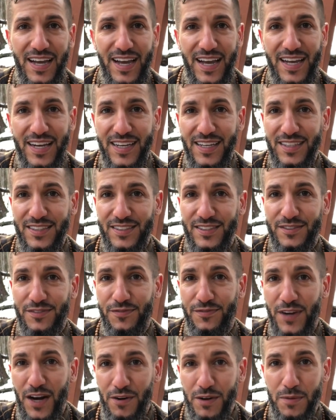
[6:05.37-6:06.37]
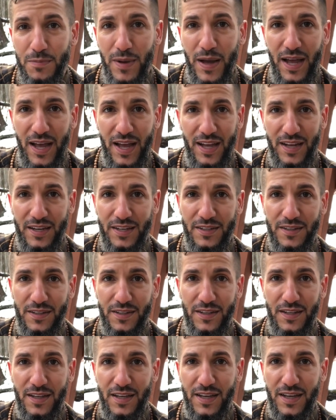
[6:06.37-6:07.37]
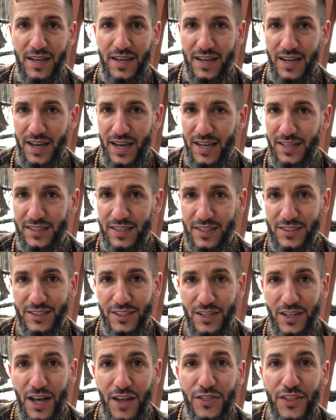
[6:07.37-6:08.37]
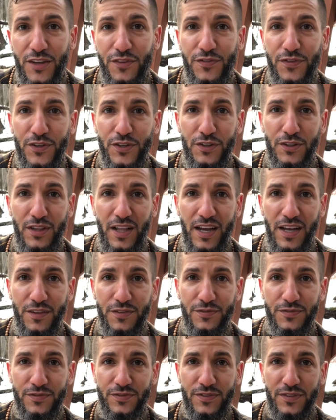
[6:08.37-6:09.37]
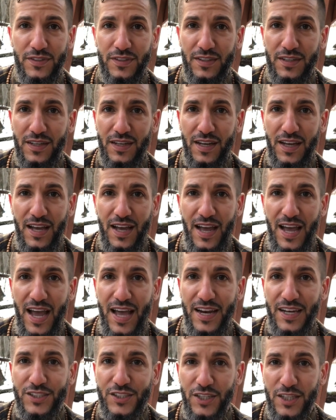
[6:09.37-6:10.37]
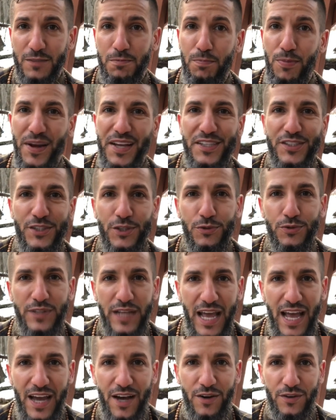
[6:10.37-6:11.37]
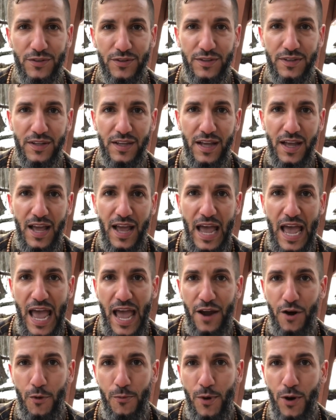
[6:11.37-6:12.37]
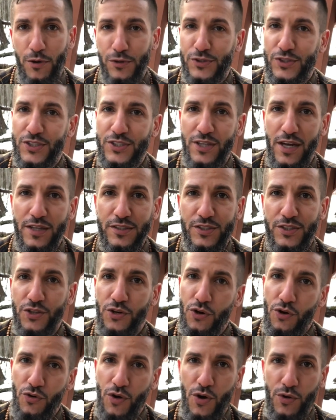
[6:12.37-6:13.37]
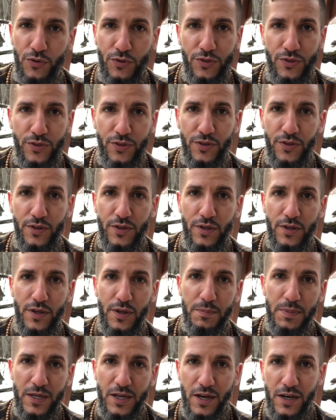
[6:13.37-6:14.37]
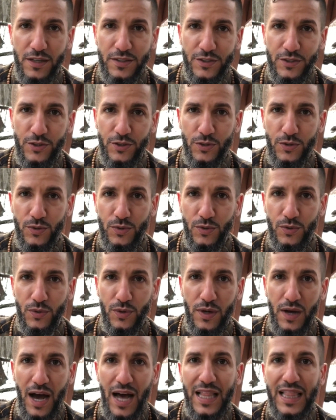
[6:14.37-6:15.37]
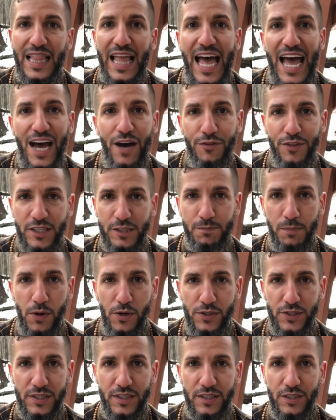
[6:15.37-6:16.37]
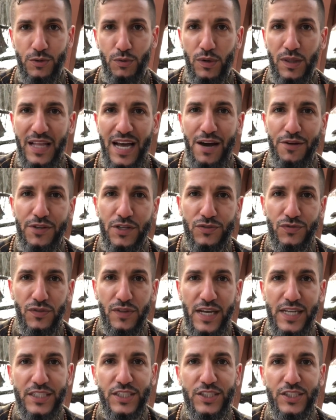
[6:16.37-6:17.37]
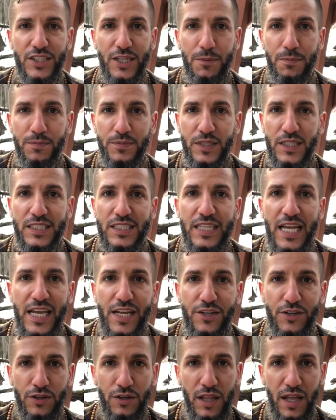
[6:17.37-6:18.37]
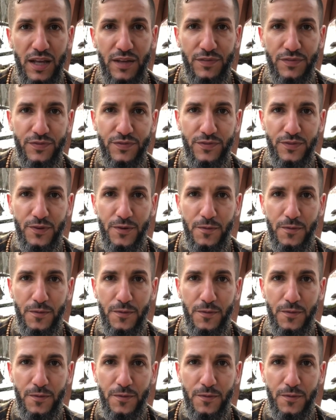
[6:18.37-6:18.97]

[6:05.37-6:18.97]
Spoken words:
It is very bad. It does nothing for your life, and it just brings you down and almost stunts your growth because you allow this person, you allow this relationship to stay in your life.